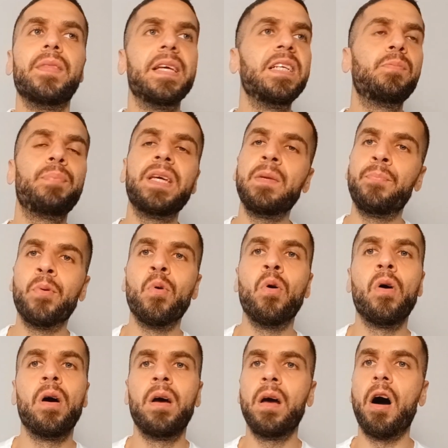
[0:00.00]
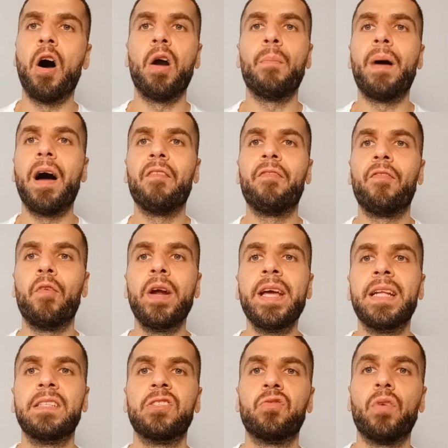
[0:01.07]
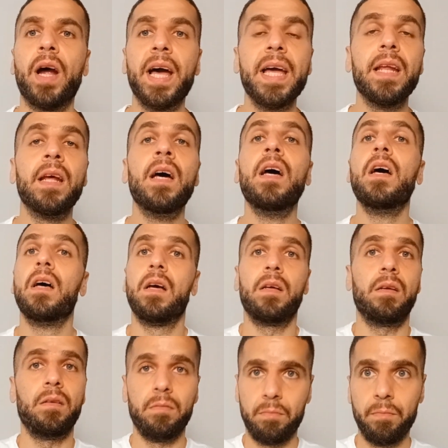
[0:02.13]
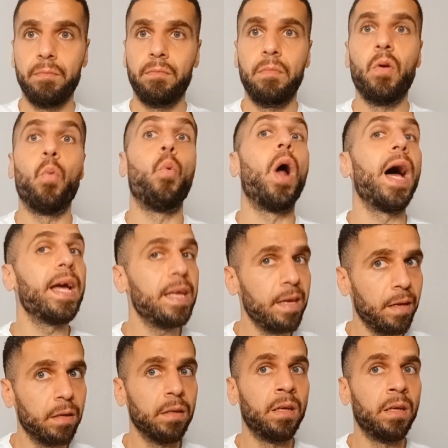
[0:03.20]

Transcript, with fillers: these people are my friends, right? Right?